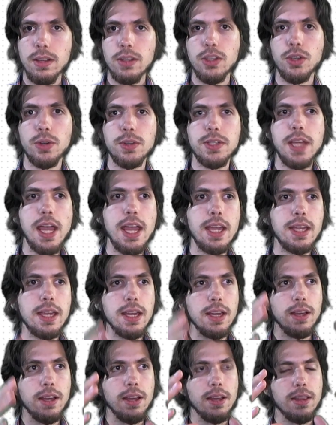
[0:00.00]
you're
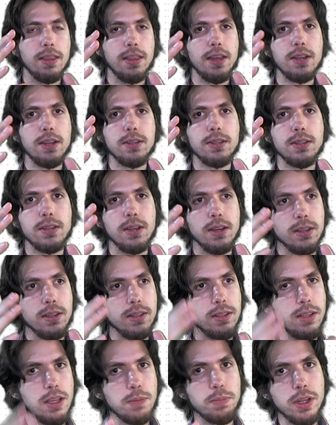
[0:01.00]
taking this
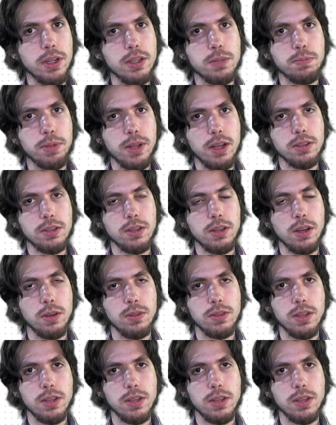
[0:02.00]
C++ code,